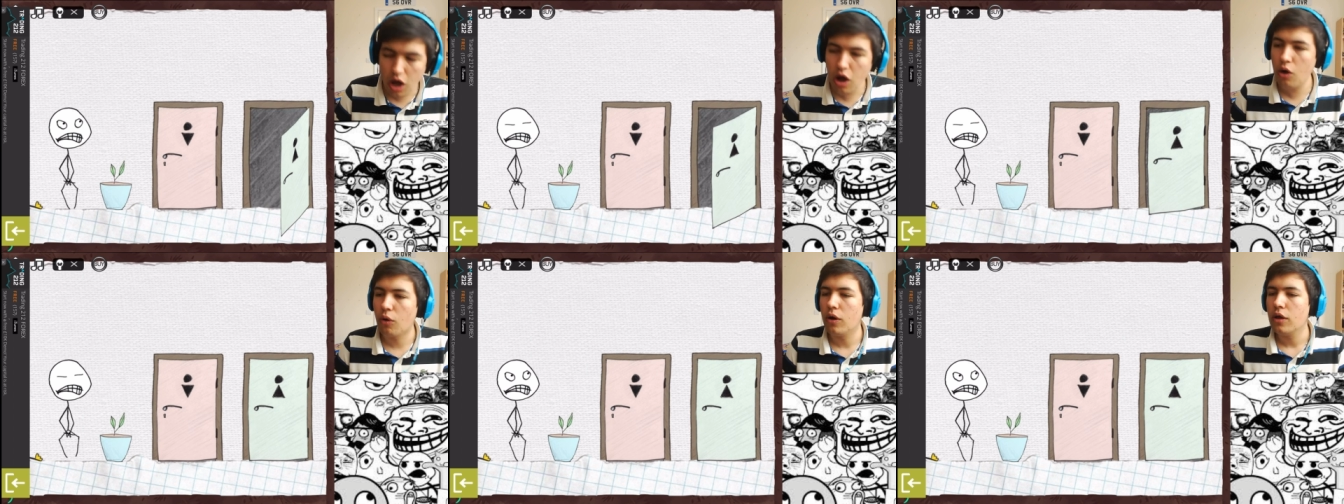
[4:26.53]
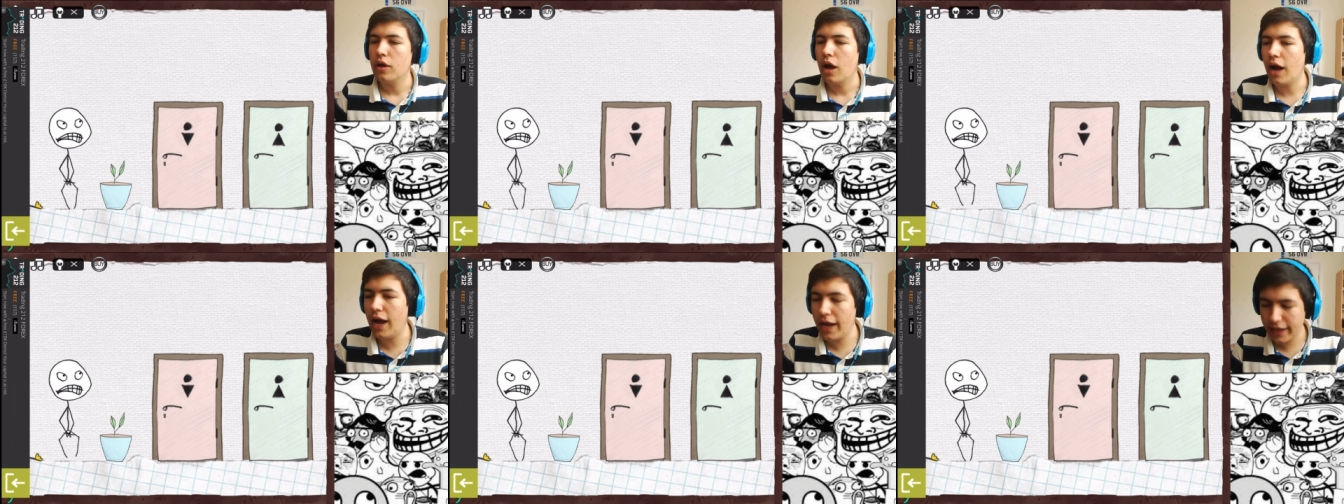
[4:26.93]
Oh
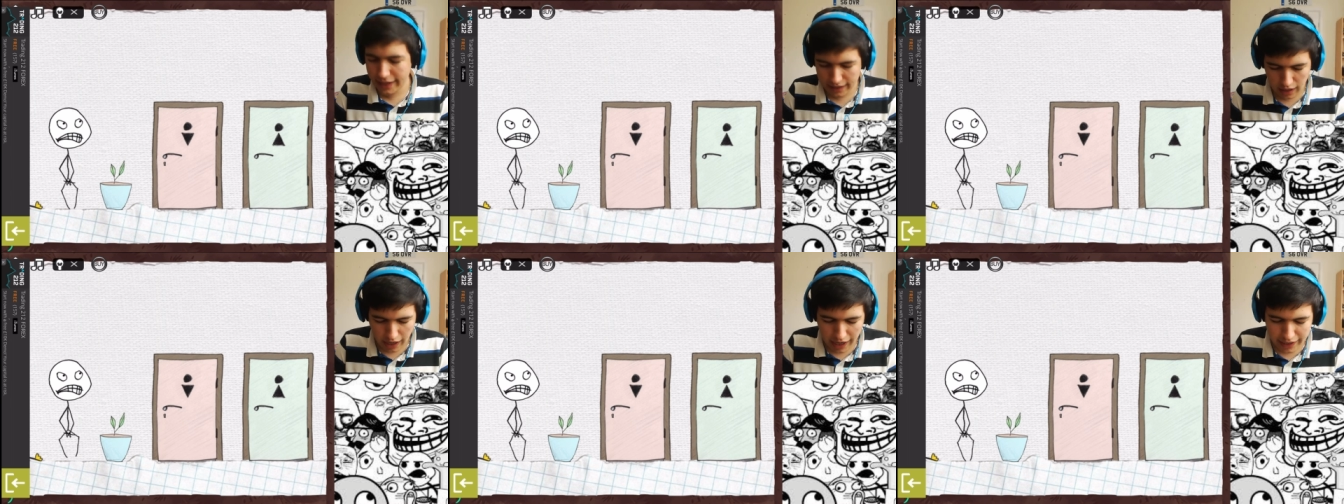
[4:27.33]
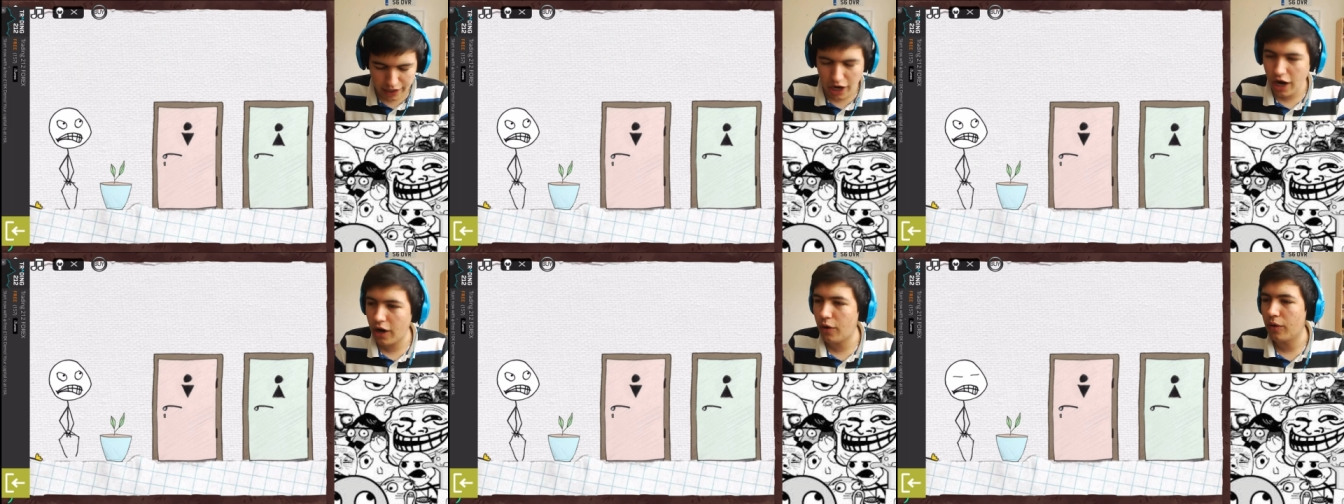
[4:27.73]
I
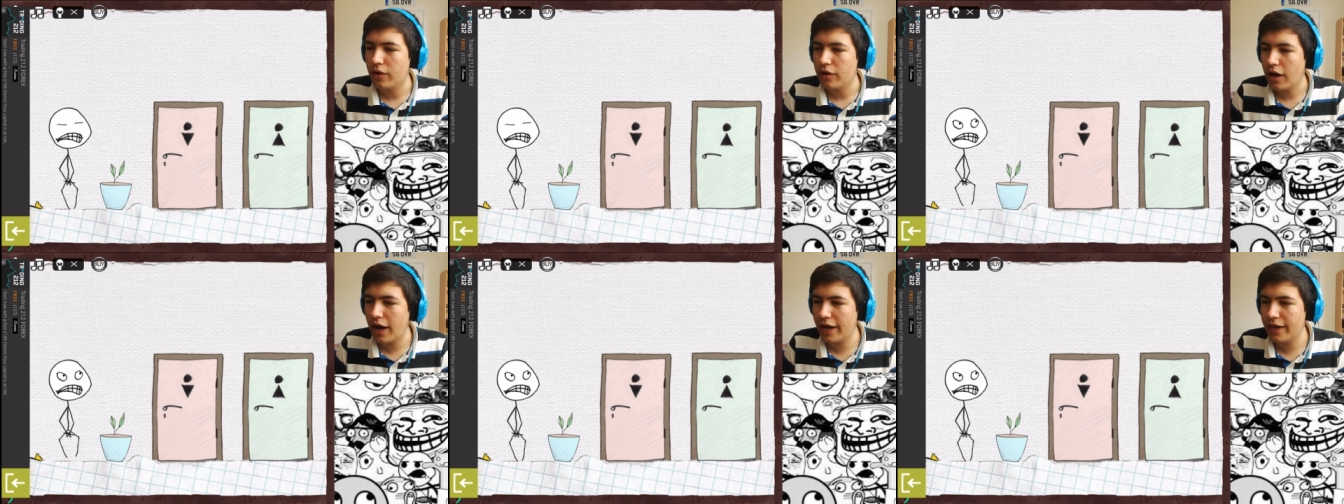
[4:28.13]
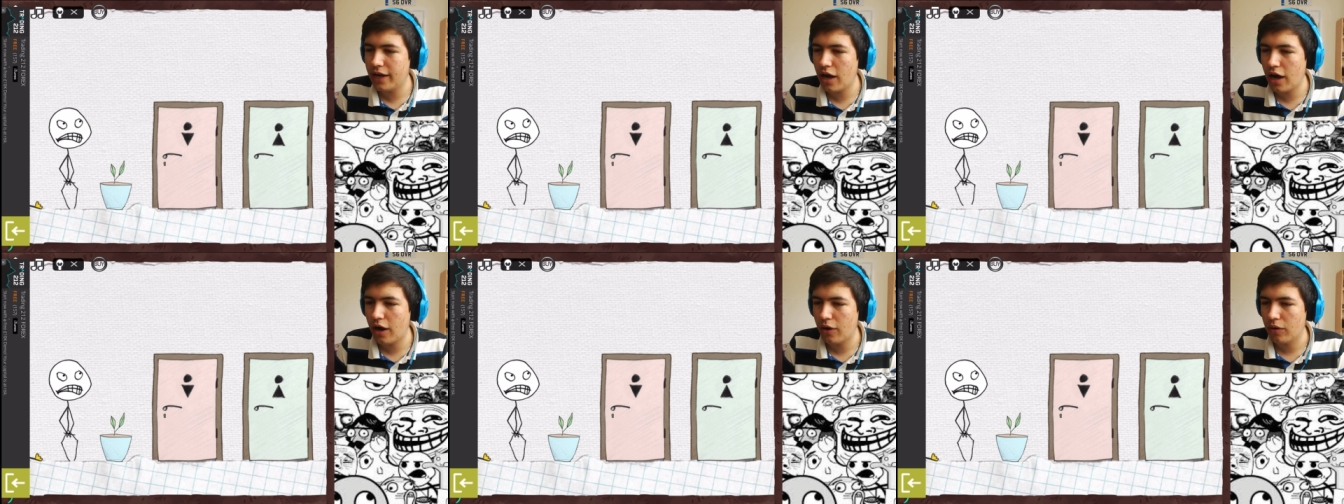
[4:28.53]
I know. I
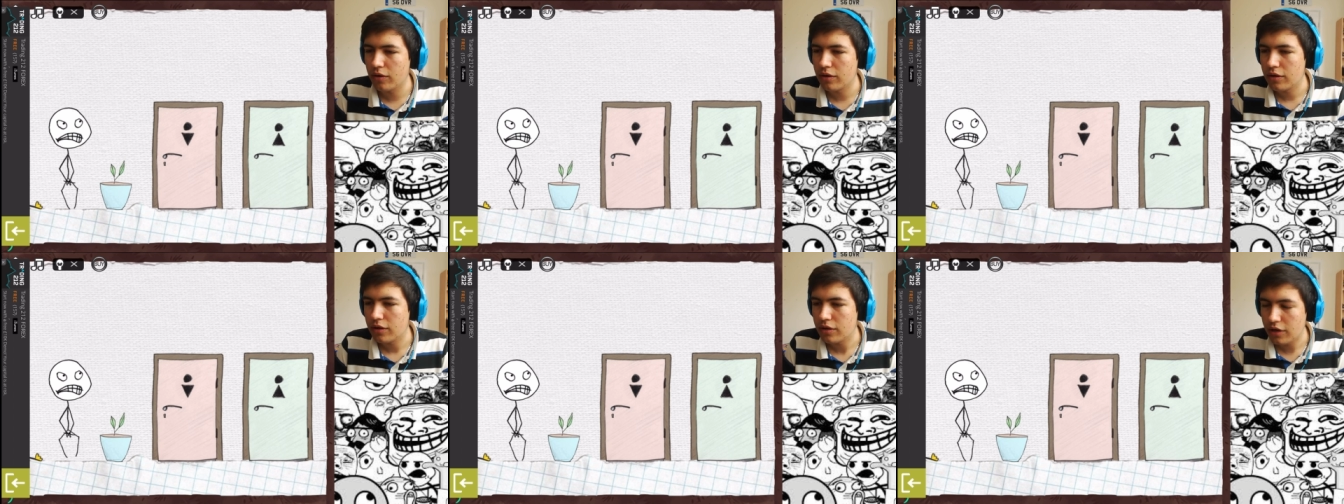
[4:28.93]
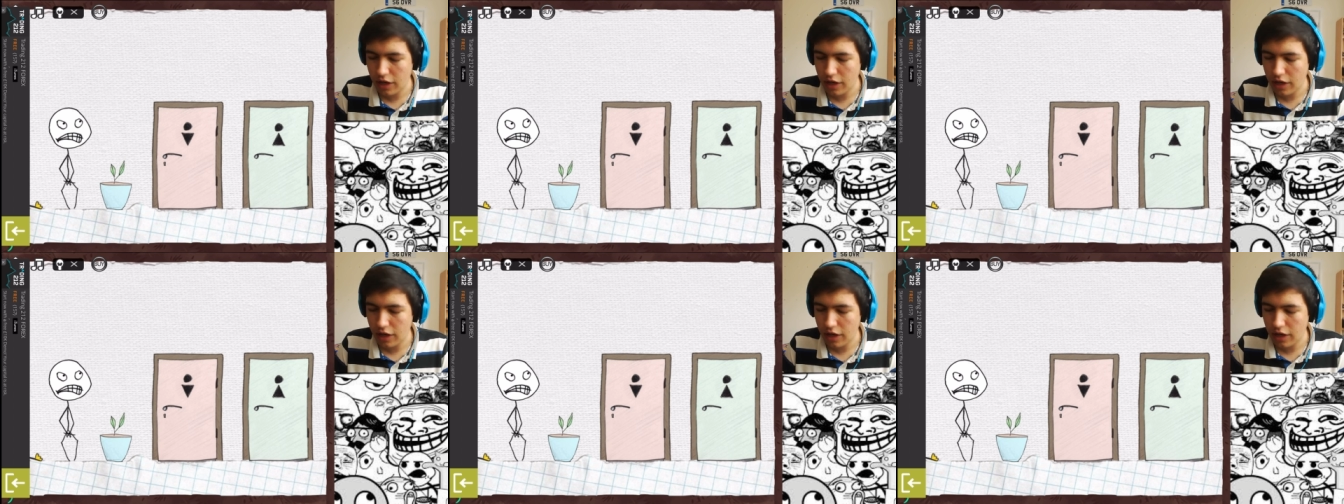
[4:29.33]
know.